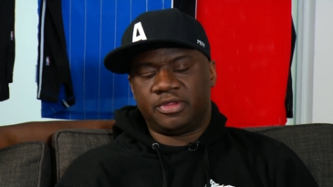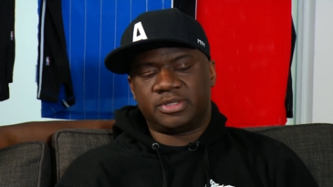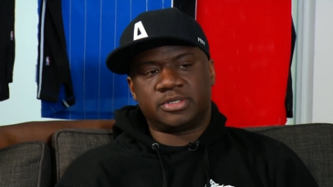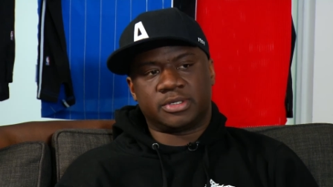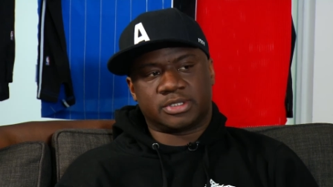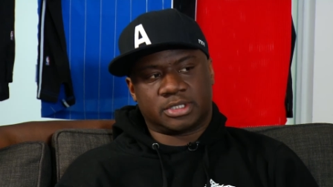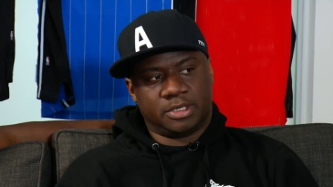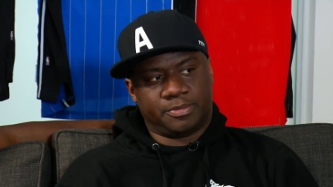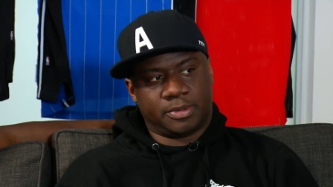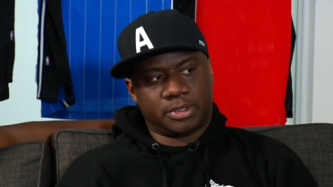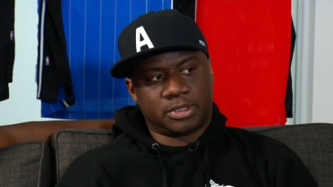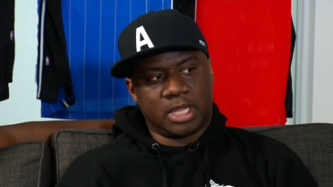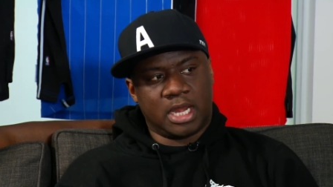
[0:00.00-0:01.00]
this year's
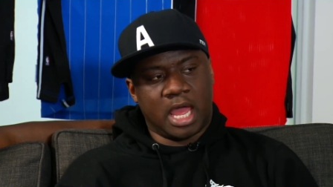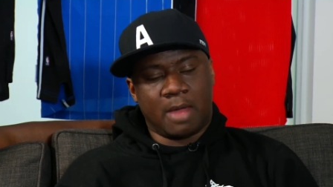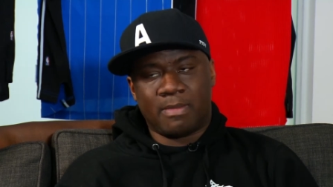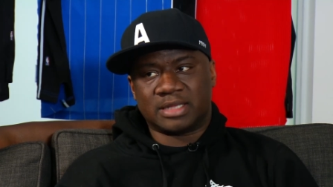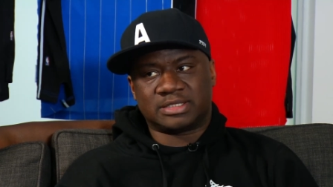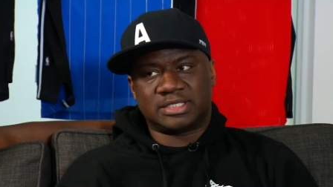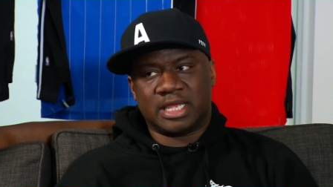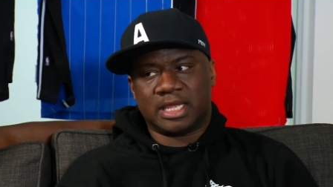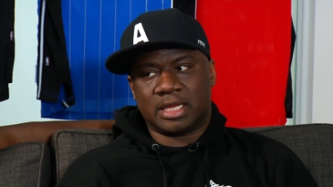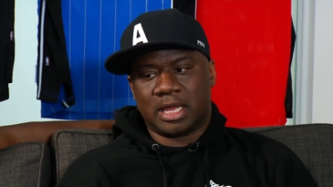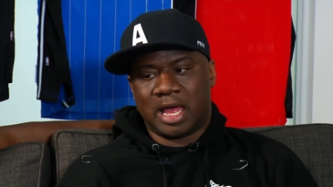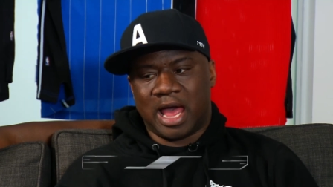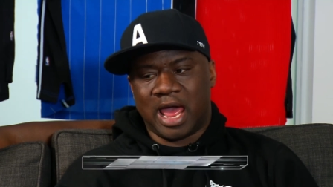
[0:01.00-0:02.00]
Clippers, and I'm not
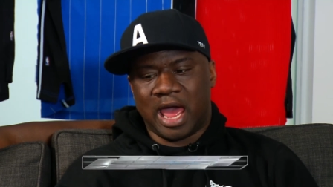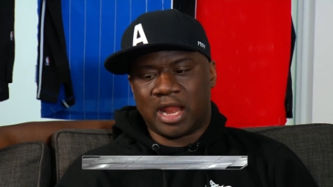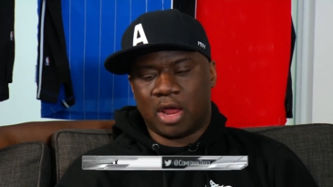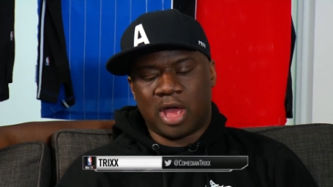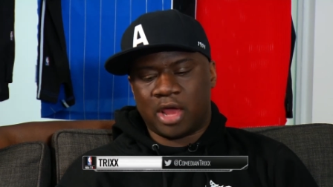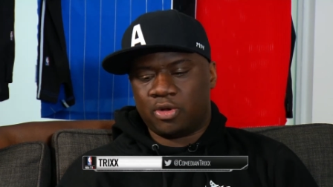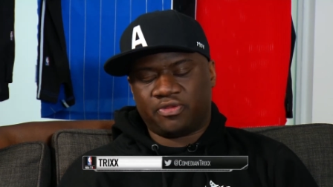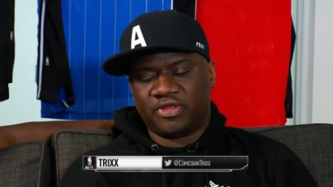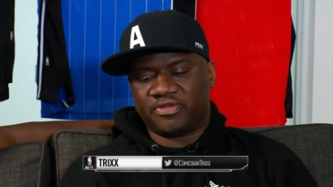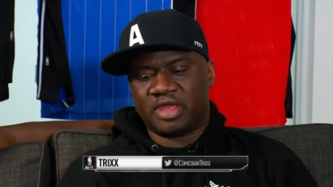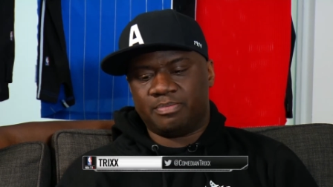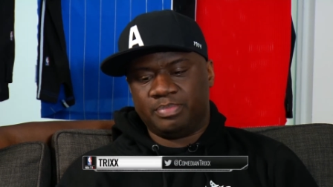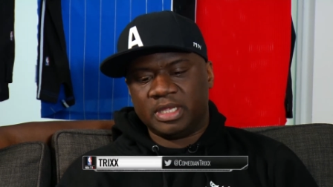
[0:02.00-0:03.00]
saying I don't
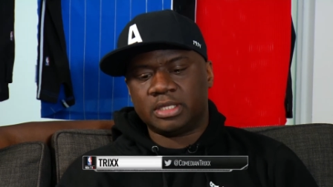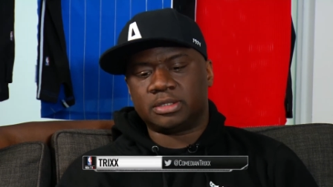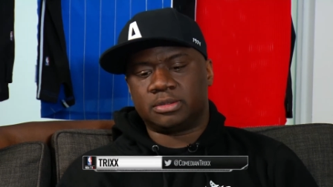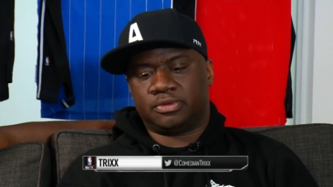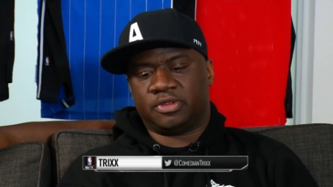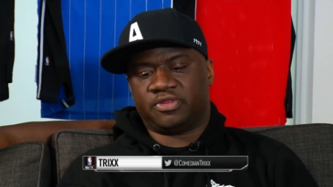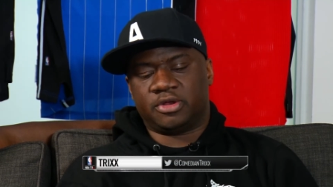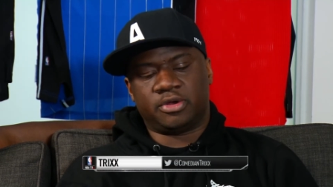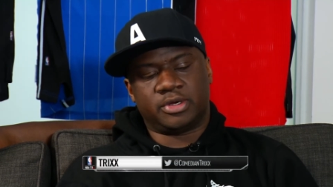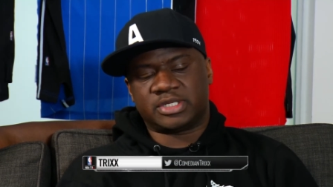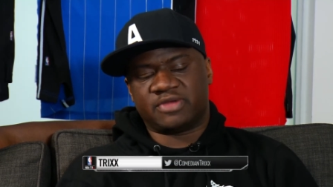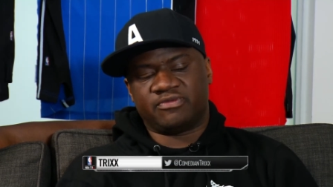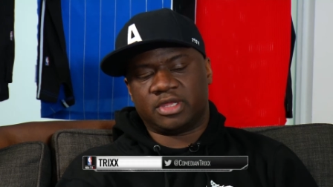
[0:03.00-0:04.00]
think they beat the Thunder
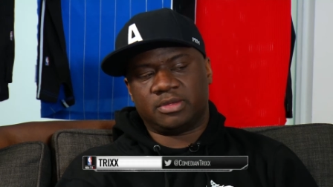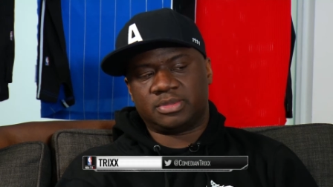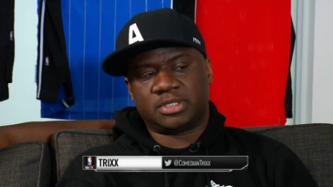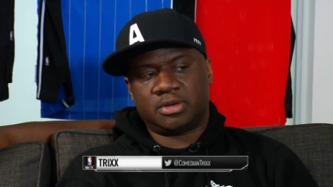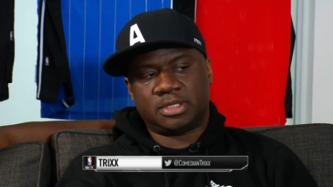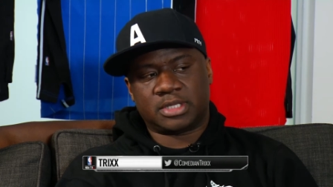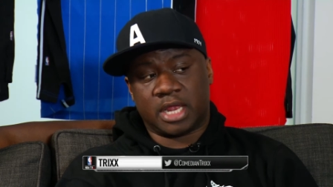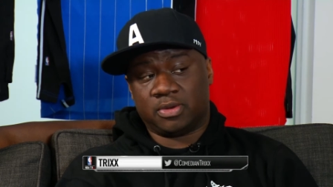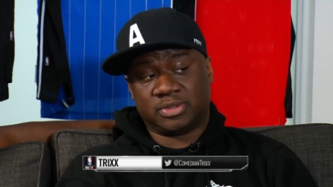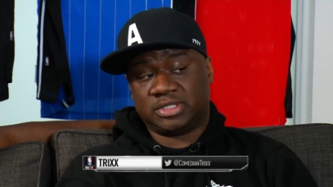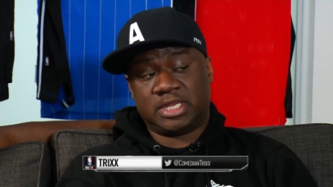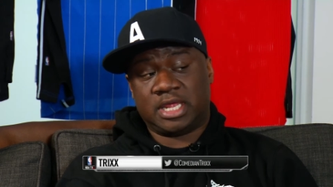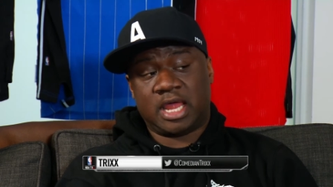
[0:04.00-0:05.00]
in a 7-game series. I
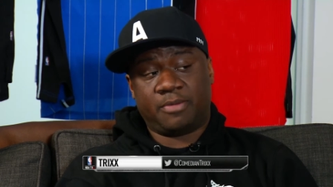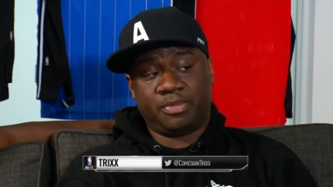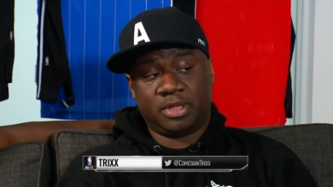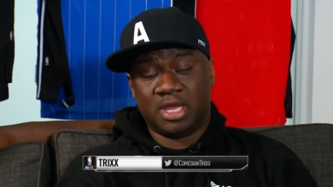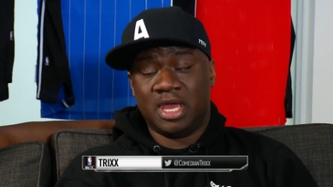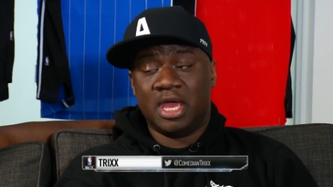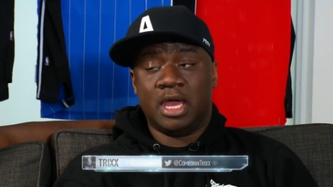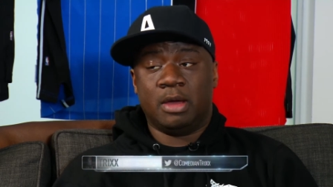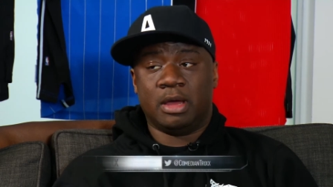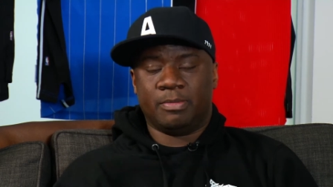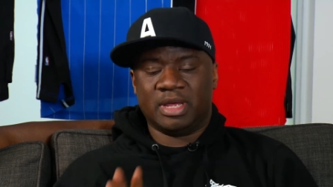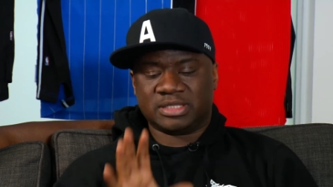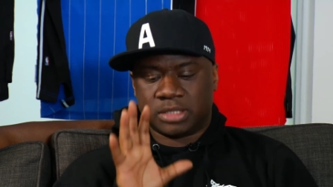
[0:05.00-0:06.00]
don't see that happening.
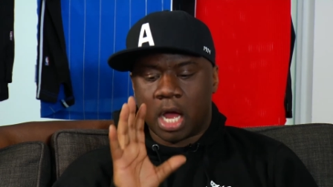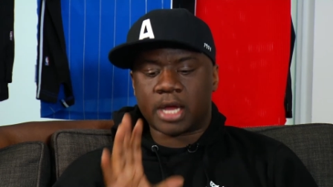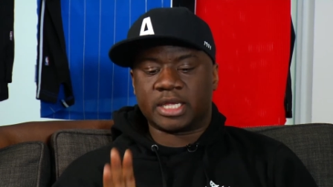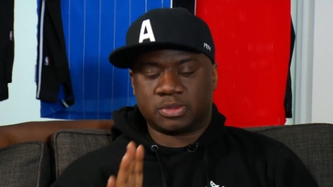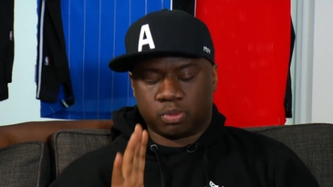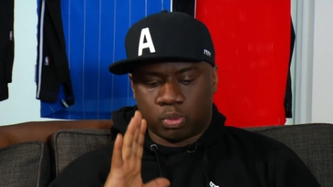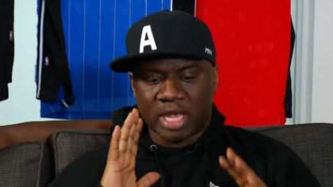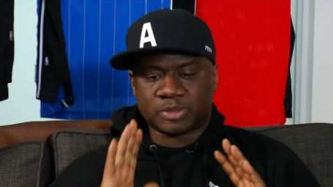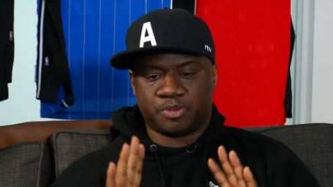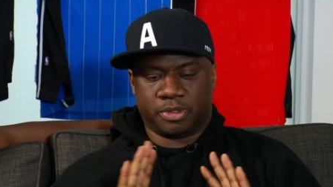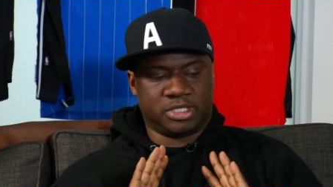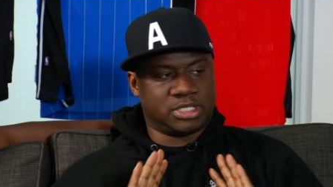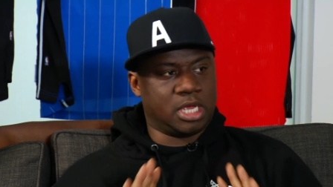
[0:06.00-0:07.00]
As long as
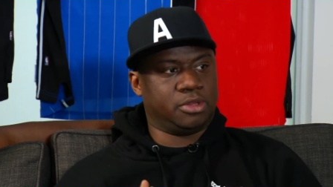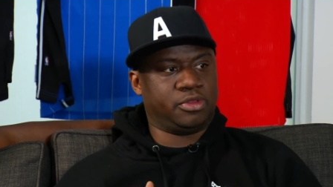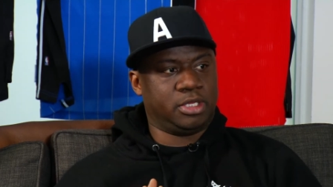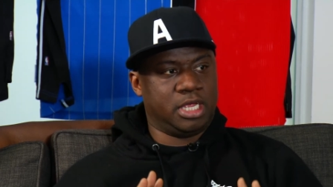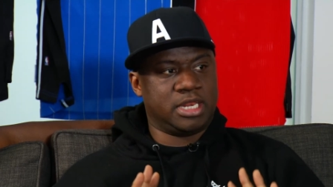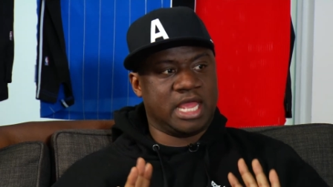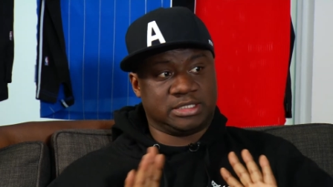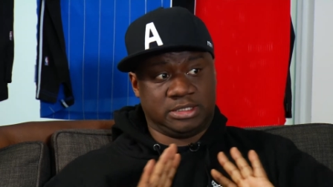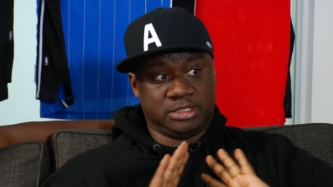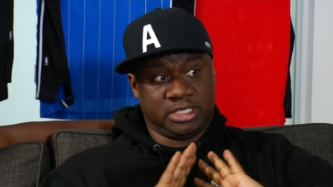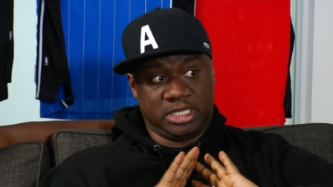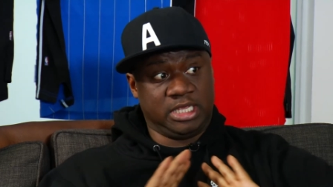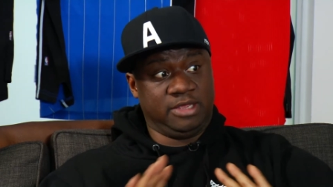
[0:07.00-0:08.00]
Westbrook is healthy, and that's
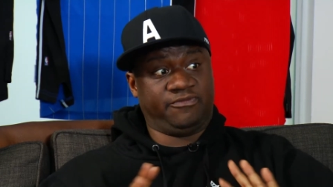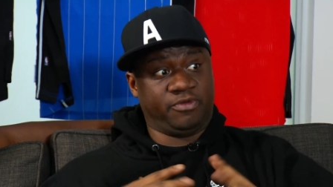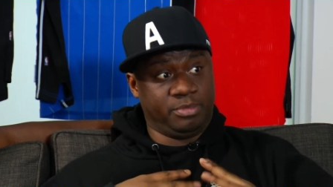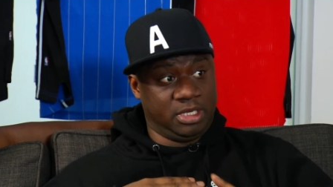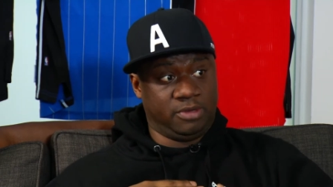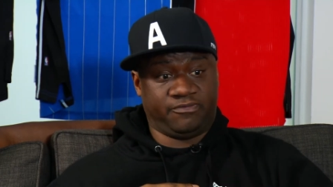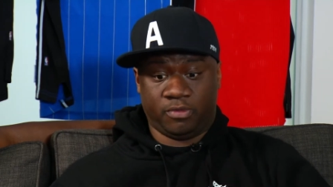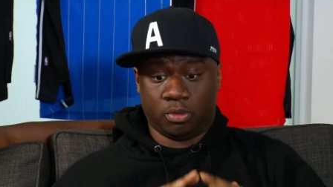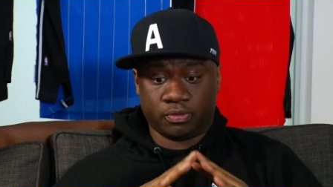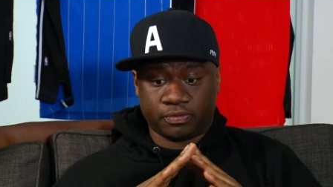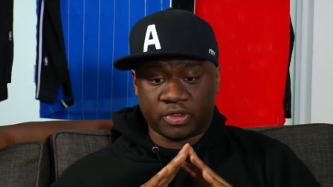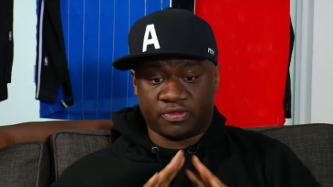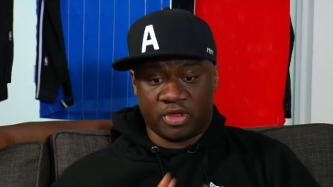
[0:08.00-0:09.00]
the key for me, for
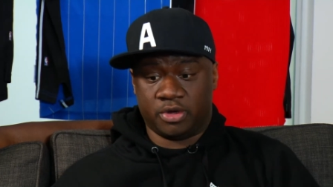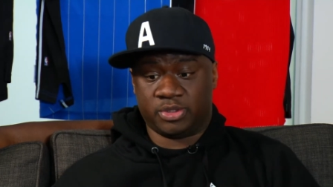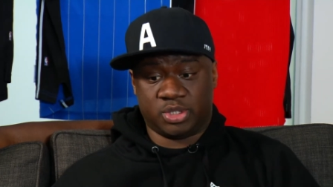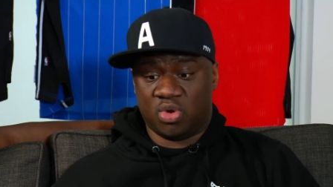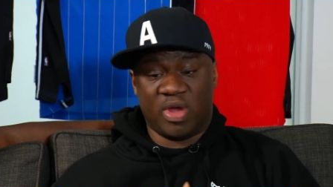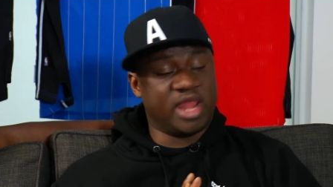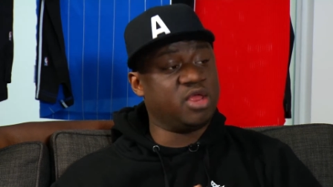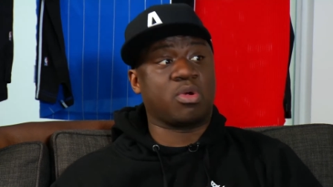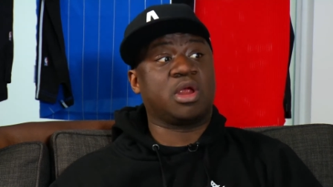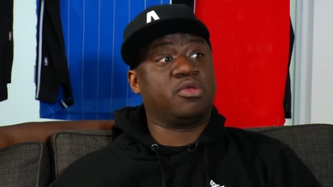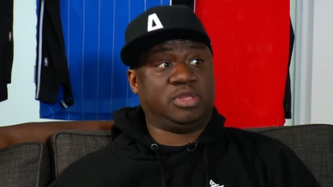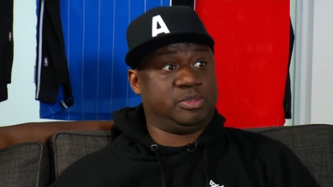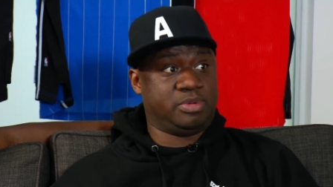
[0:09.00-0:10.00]
the Thunder to go
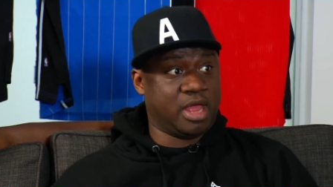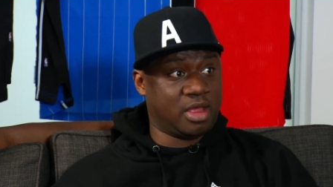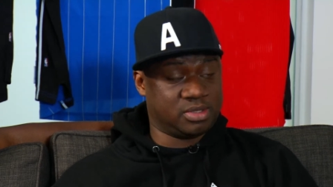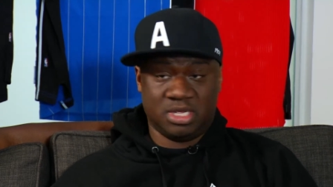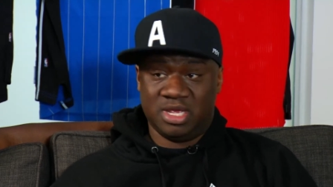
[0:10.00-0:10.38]
anywhere in these playoffs,